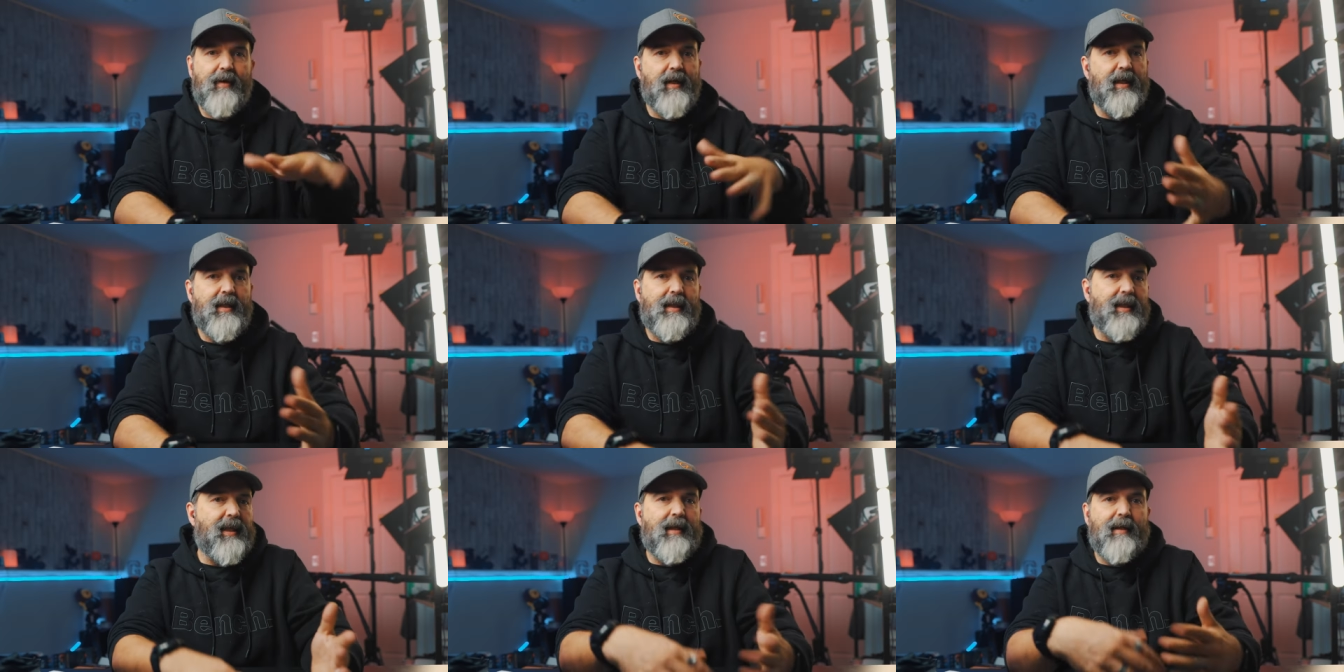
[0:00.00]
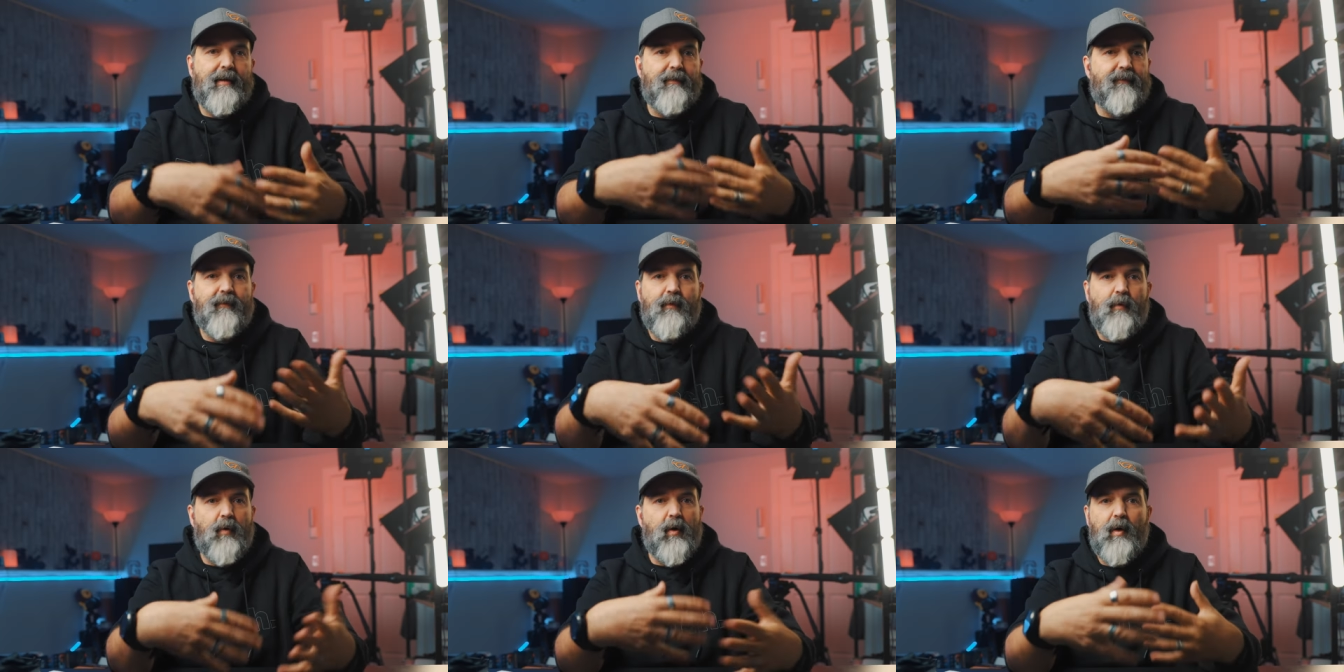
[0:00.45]
anything
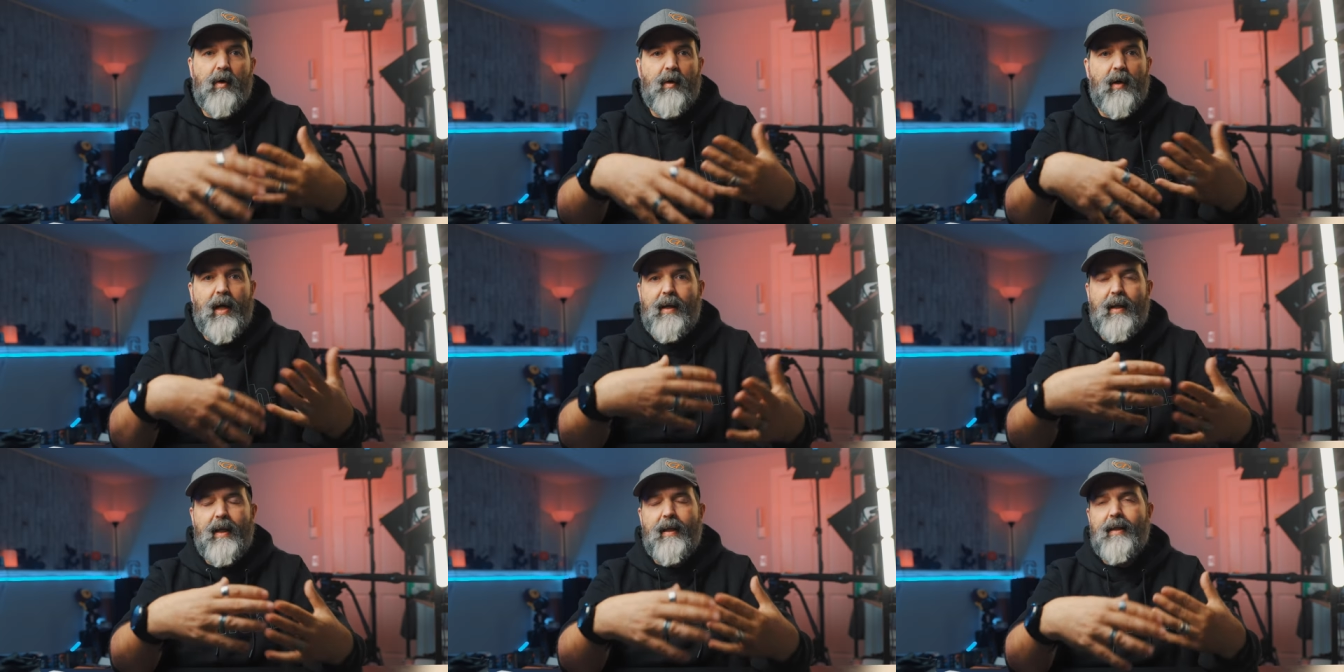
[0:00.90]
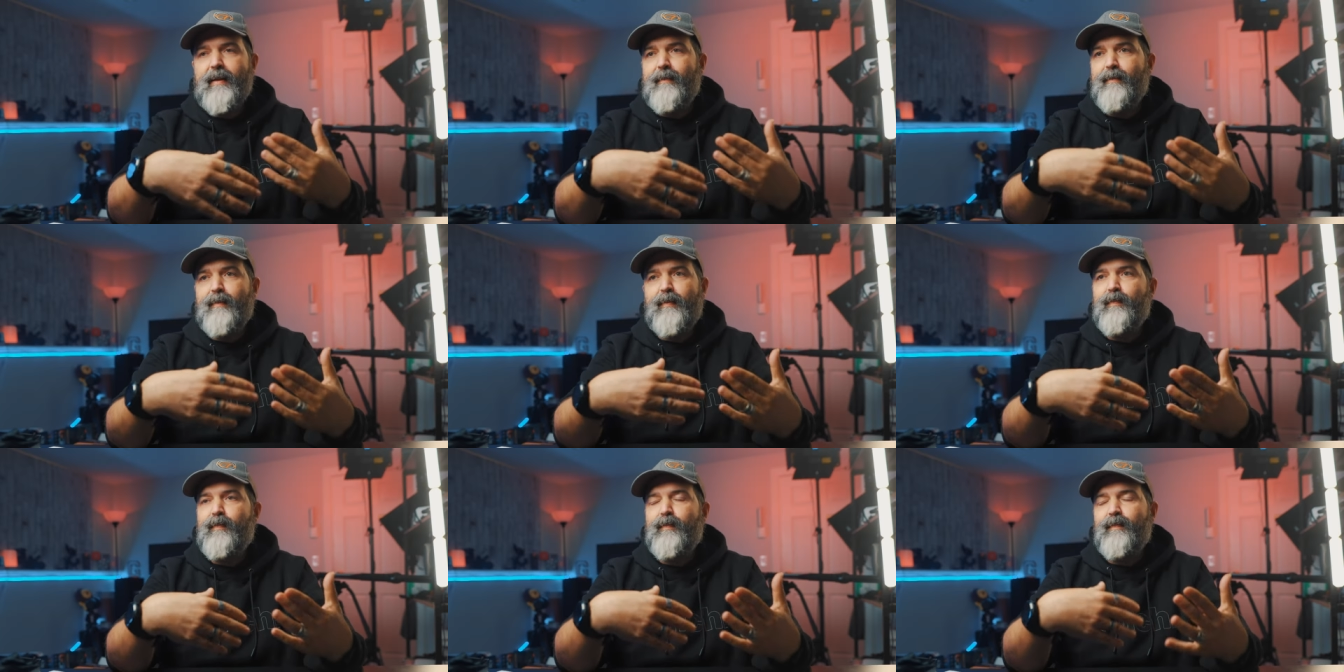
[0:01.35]
for eh,
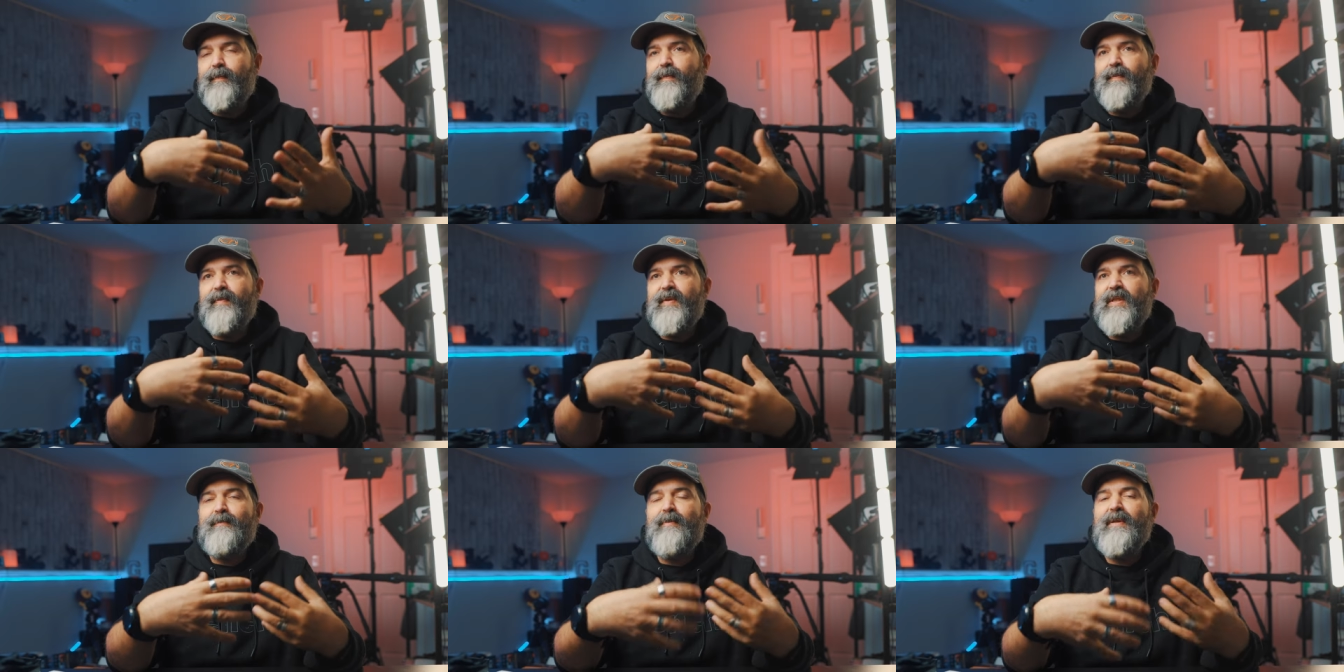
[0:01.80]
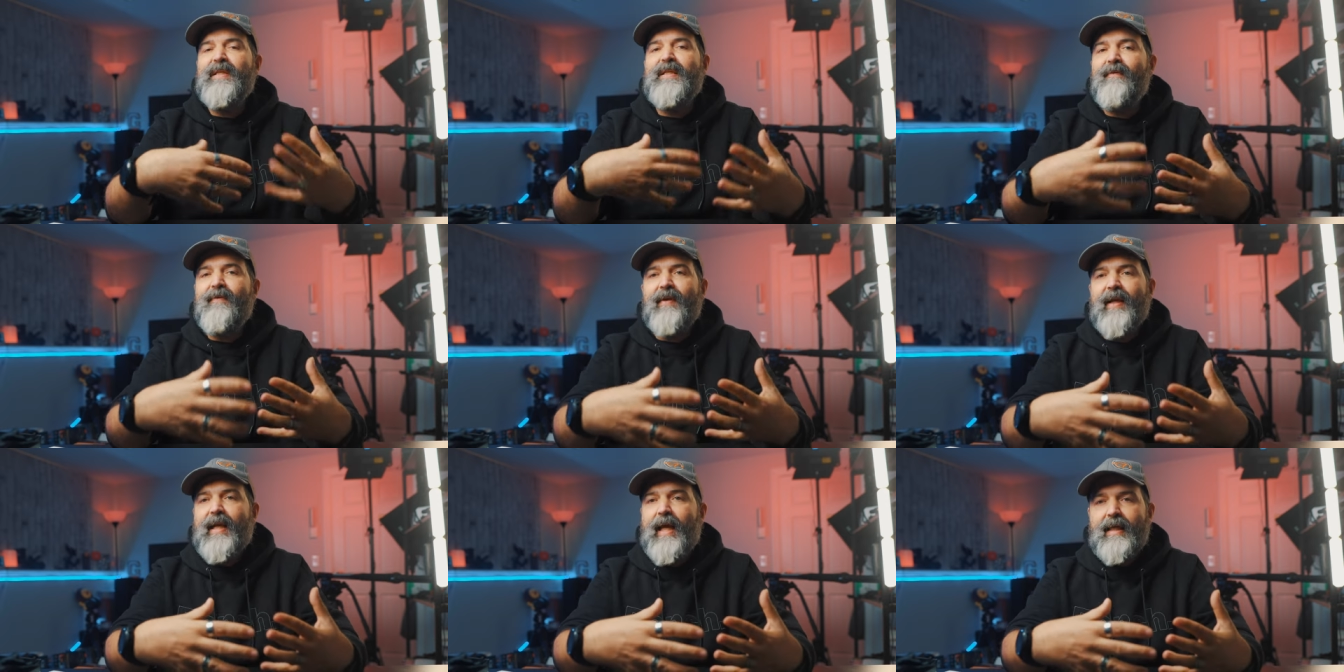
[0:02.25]
specific